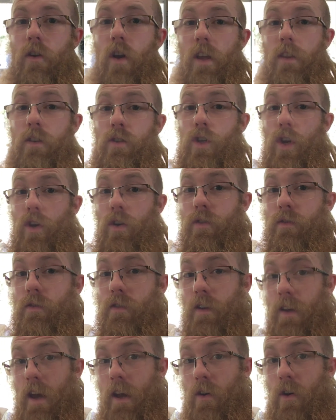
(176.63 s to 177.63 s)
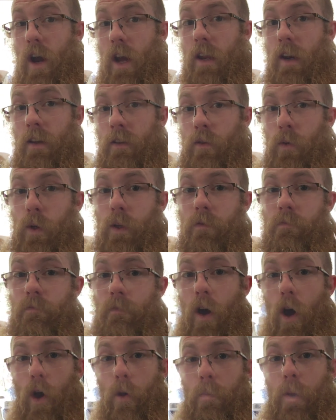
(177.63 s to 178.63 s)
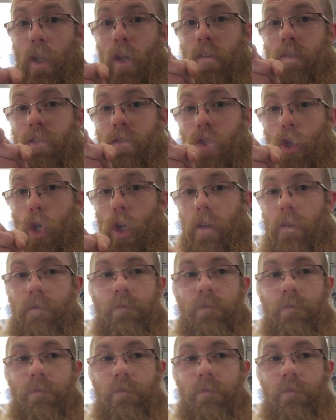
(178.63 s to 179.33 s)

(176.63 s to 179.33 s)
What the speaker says: crank the tunes and get cracking into it. Hope you guys enjoy.